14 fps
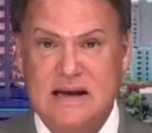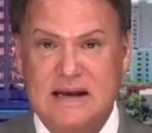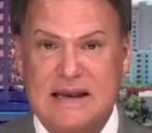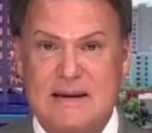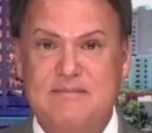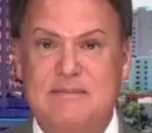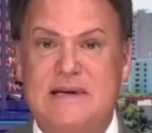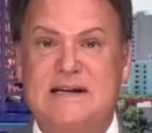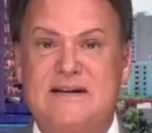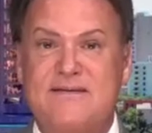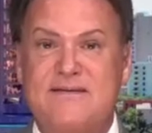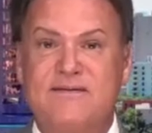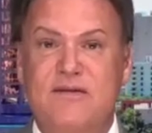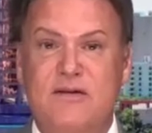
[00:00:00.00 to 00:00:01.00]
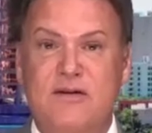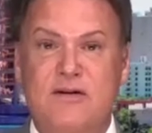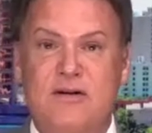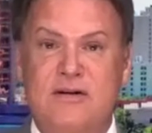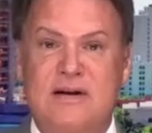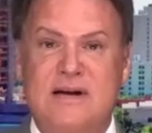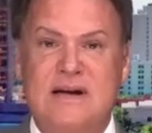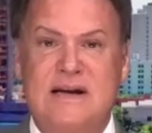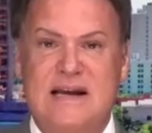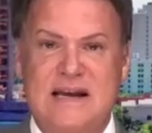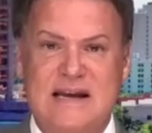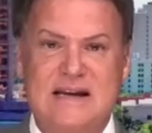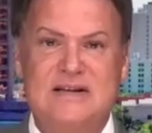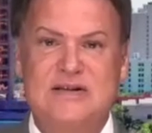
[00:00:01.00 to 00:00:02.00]
can be deferred
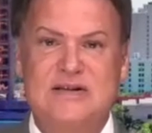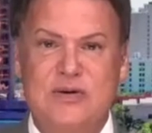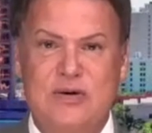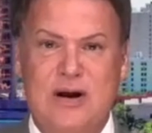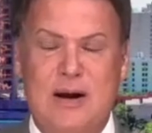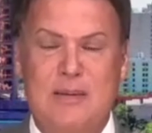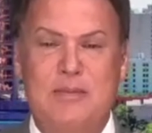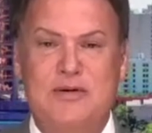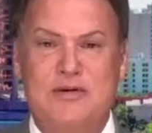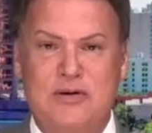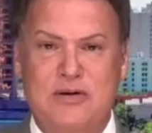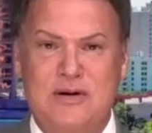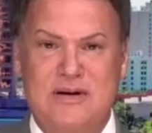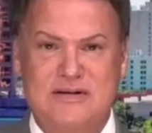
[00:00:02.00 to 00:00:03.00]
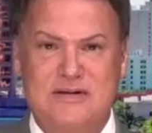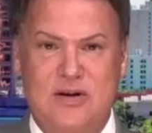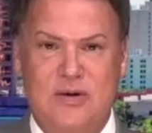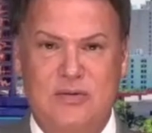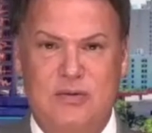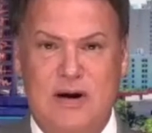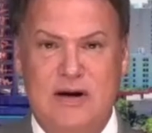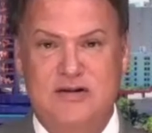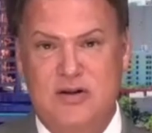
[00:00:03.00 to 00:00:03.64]
into an opportunity zone, right?